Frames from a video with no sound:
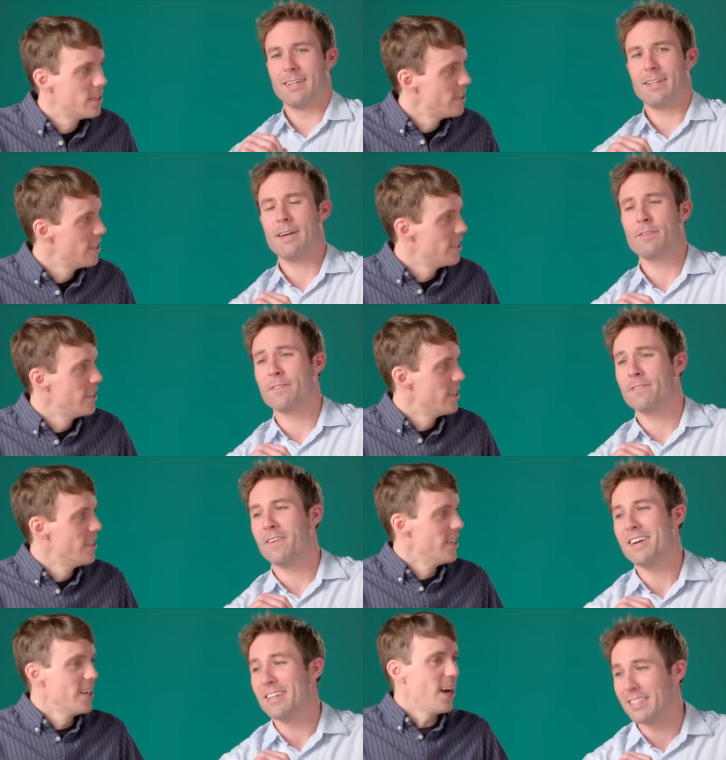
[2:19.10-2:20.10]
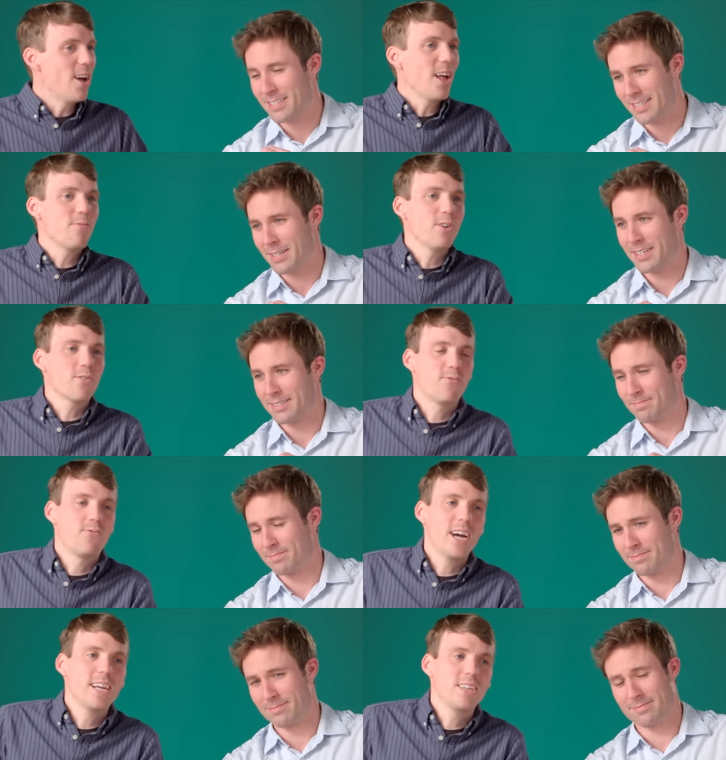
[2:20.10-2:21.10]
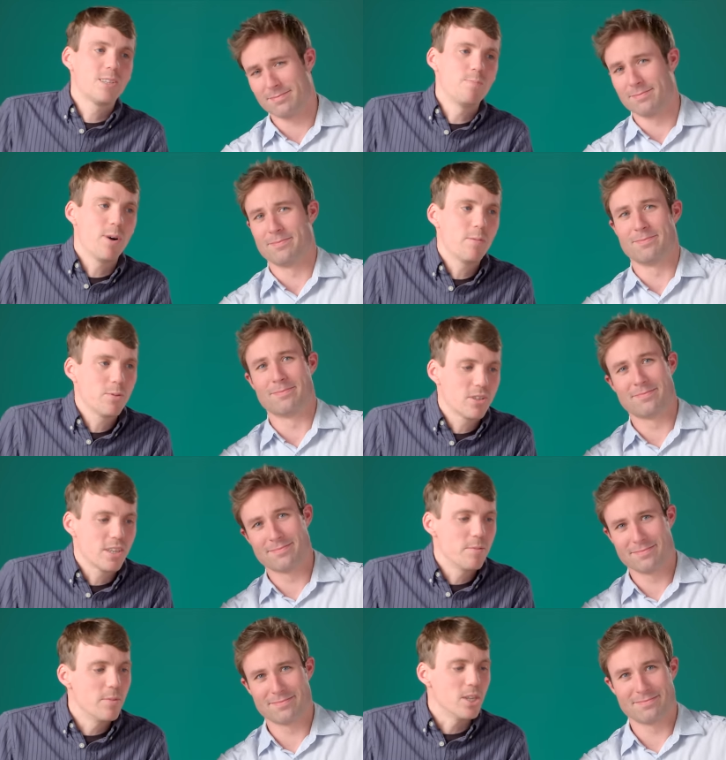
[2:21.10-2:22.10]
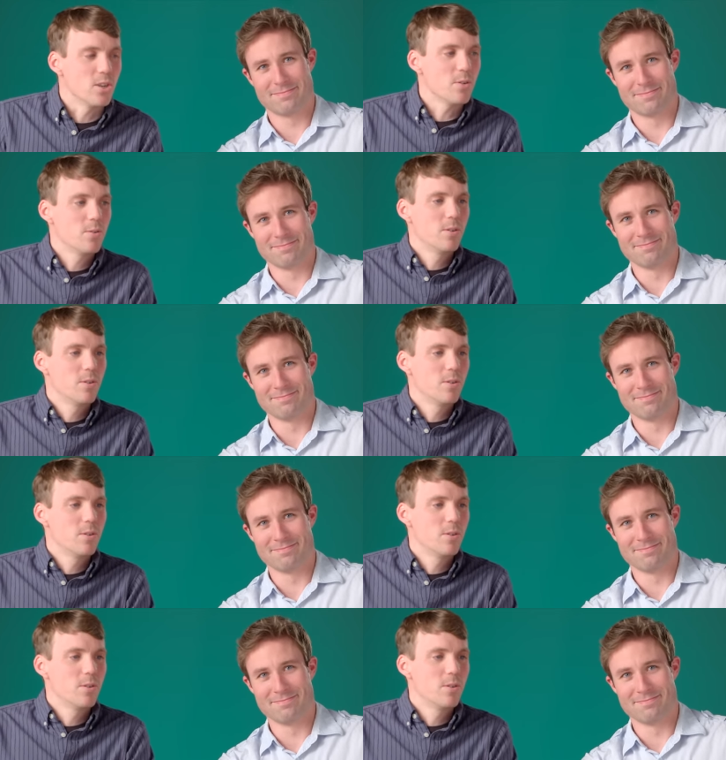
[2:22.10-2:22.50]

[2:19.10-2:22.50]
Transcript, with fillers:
Speaker 1: I'll have your finest.
Speaker 2: I'll have your finest bubbles on the menu.